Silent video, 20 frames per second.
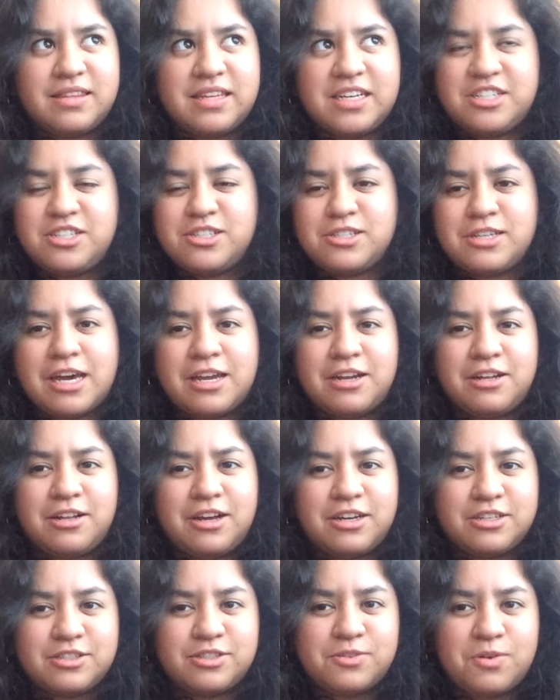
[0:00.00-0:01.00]
they just get
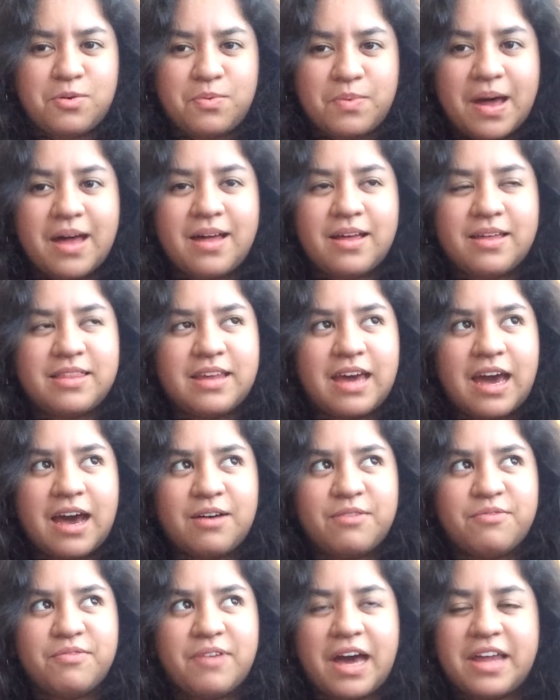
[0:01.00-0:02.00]
along so well and
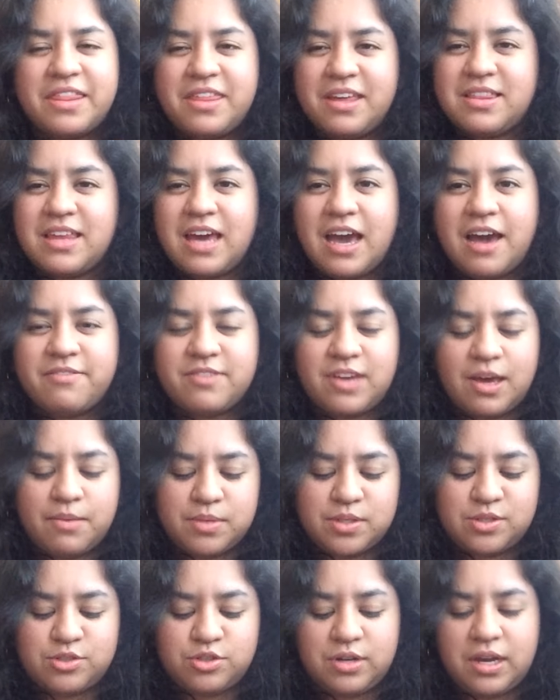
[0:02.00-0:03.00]
I think they have
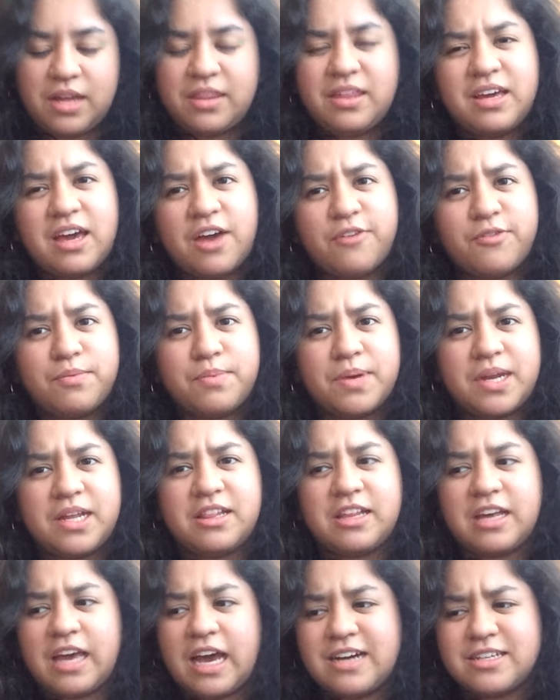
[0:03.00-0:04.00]
chemistry. I think everybody
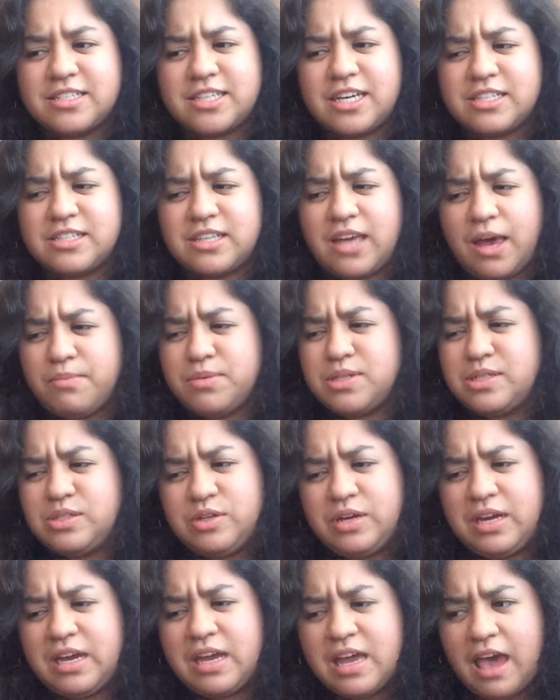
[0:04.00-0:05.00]
in the cast has
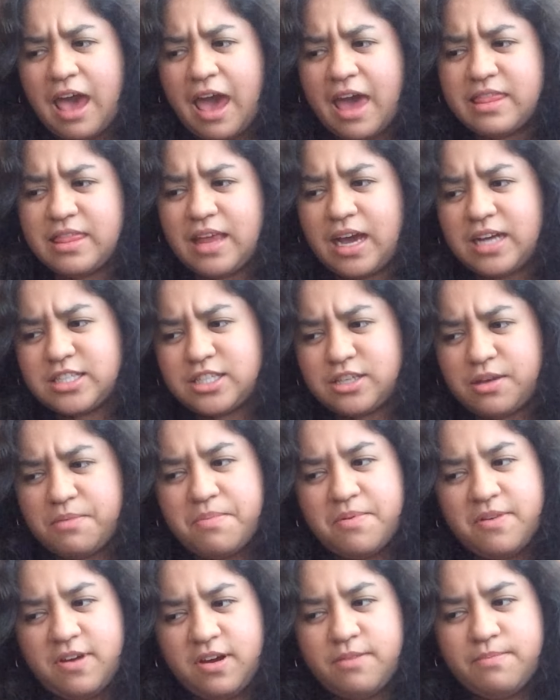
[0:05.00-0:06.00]
chemistry and that's a
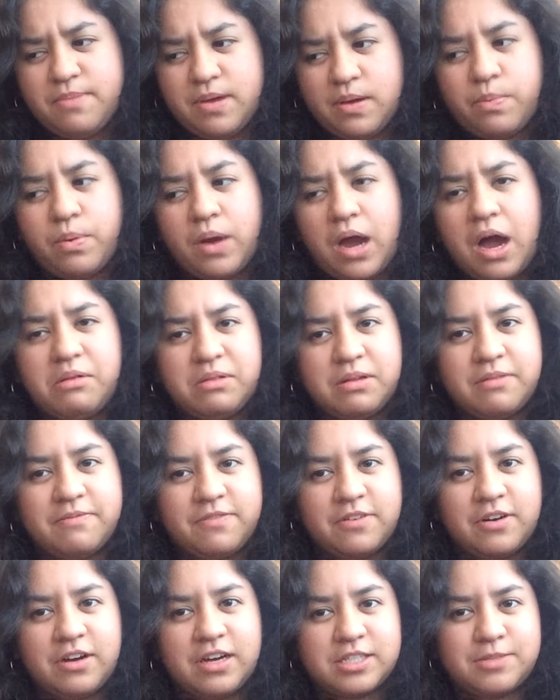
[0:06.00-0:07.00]
very big problem
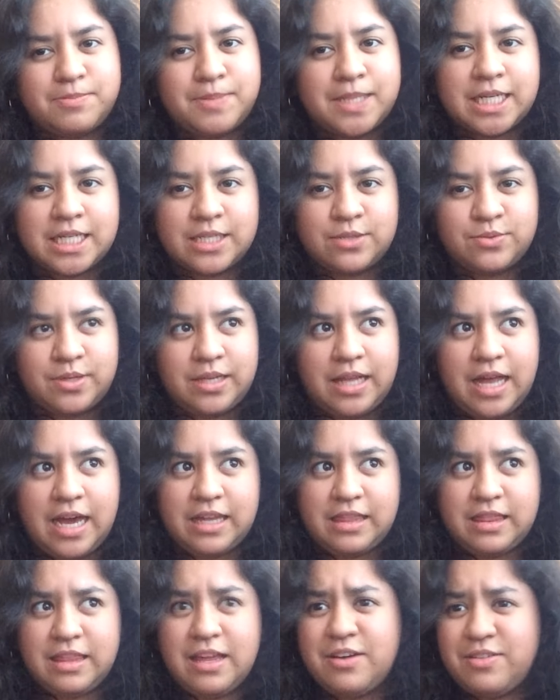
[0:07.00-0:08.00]
for us because we're
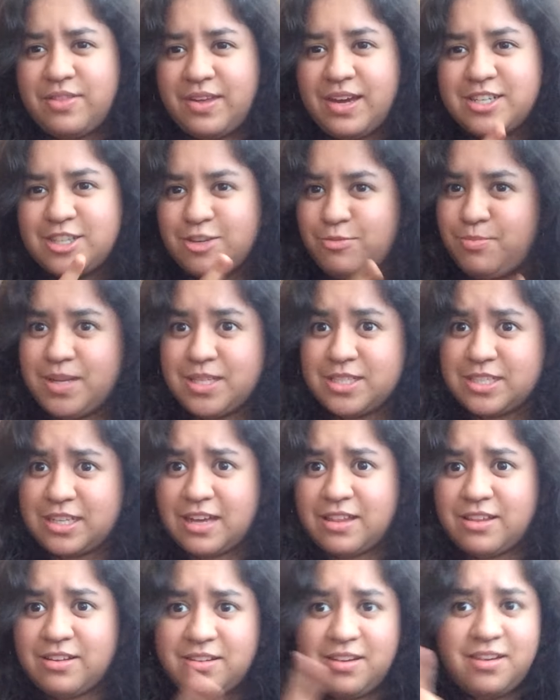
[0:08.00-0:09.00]
like, no, they should be
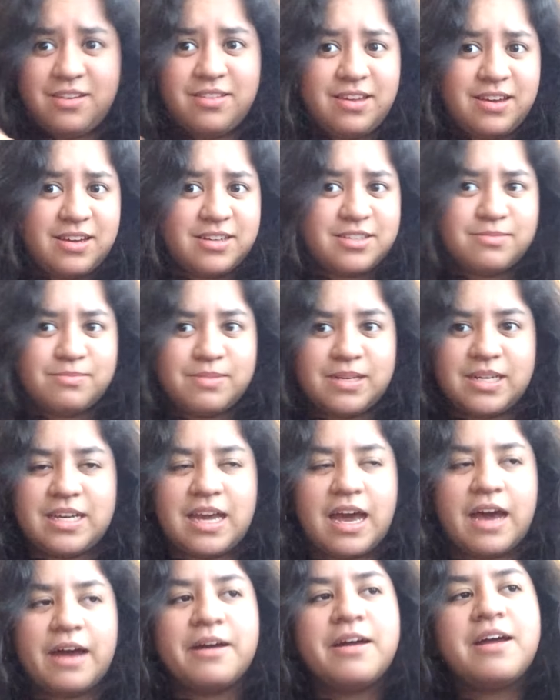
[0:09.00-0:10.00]
together. No, they should be,
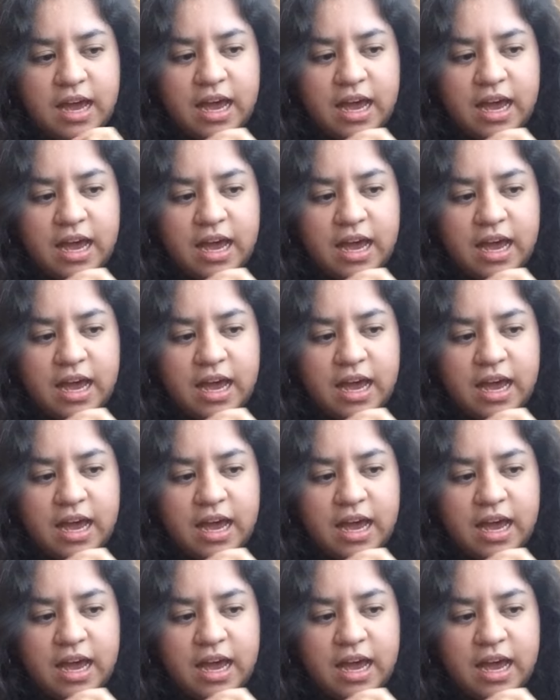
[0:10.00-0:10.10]
yeah.